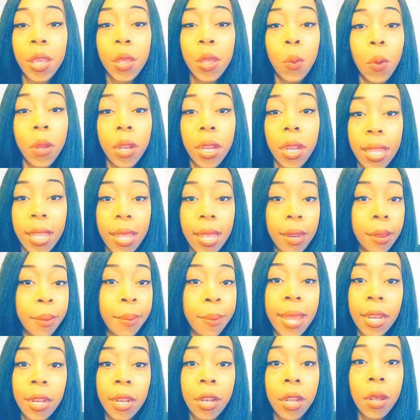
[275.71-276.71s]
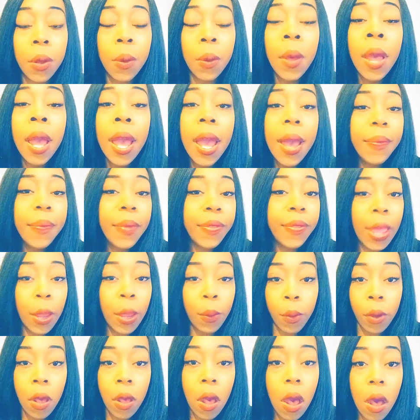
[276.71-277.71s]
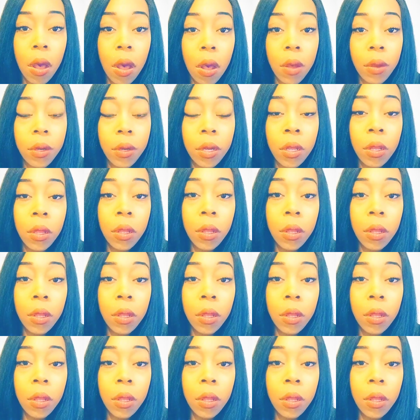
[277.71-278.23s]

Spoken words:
you want to let everybody know that they were called.